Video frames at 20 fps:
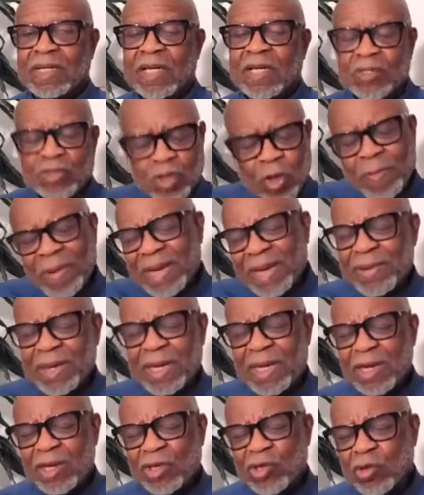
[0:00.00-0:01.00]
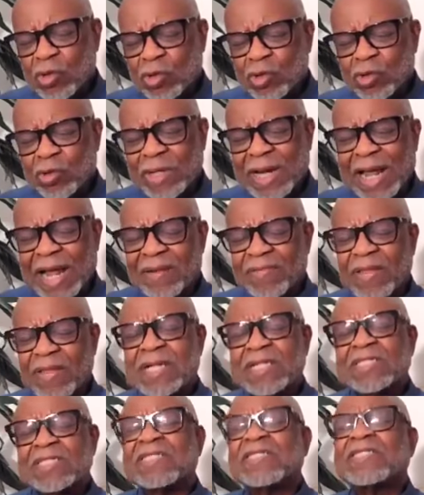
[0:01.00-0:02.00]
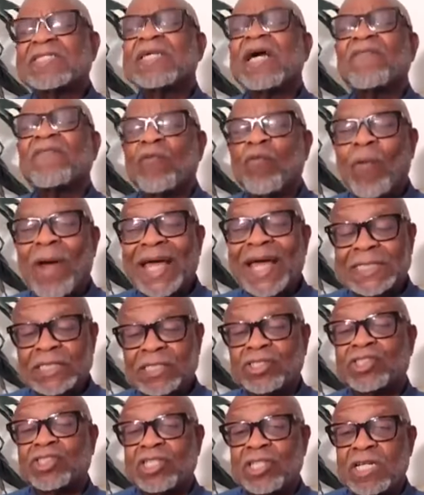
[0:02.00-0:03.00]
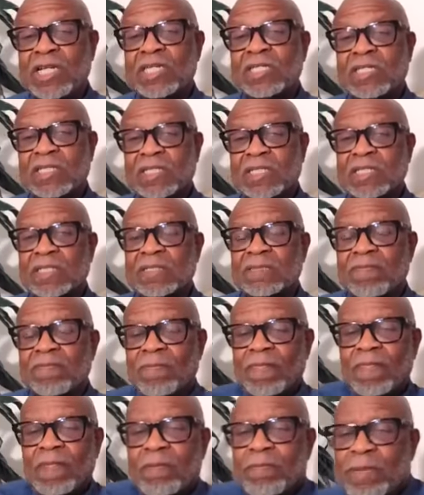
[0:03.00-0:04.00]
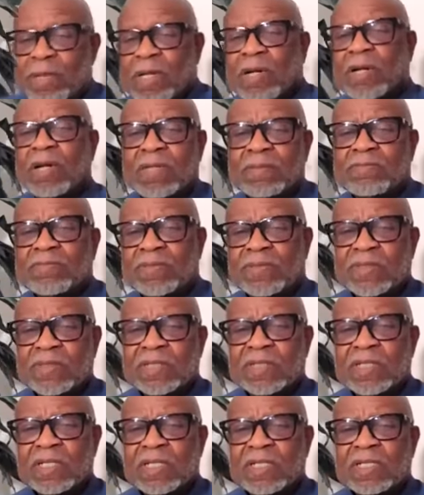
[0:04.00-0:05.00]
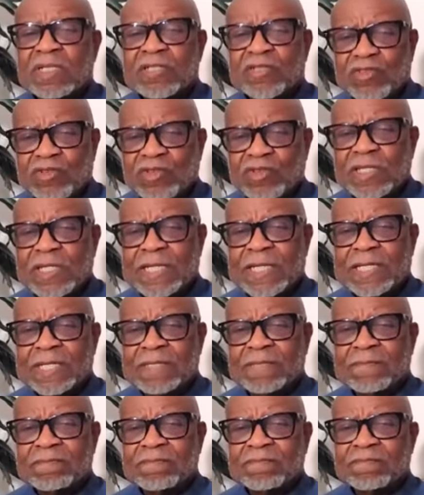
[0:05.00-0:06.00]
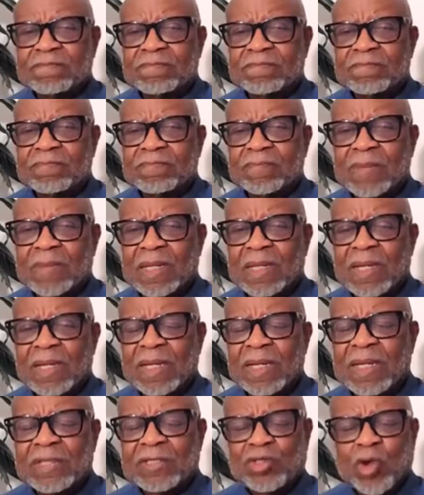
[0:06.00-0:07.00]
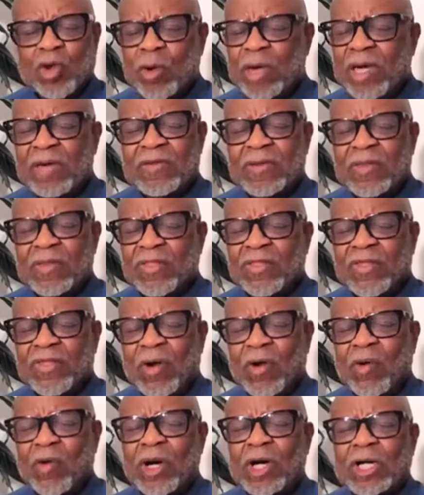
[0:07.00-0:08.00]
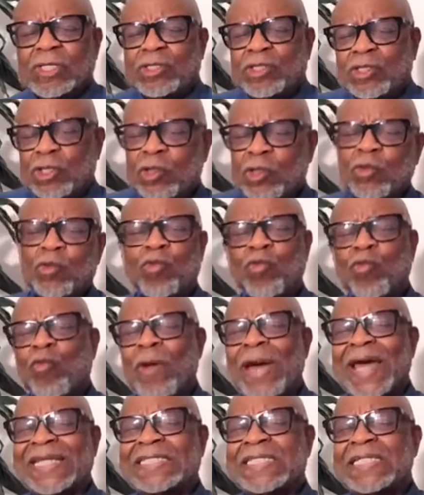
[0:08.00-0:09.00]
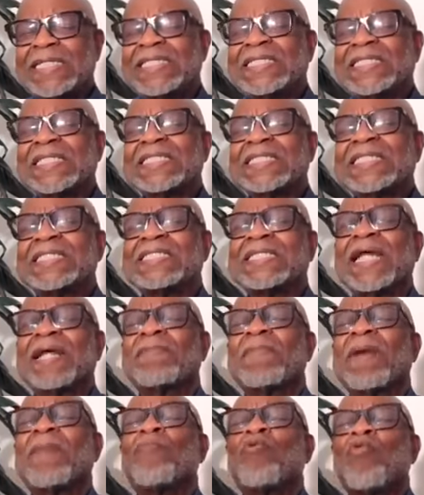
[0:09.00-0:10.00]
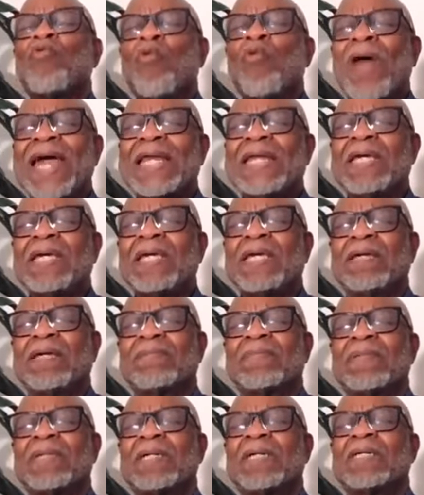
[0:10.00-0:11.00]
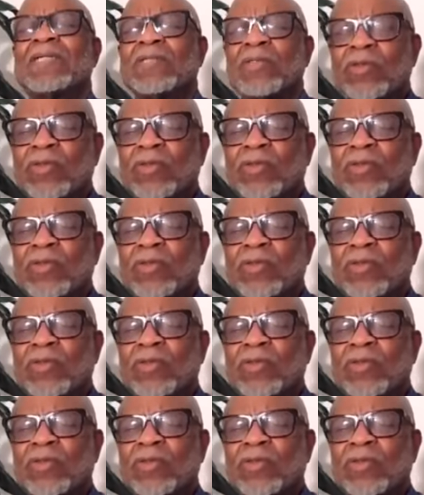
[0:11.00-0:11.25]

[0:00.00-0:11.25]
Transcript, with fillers: So maybe you don't do a lot of self righteousness becomes a sin. And so, even though Jude writes, and he says, Listen, I'm writing to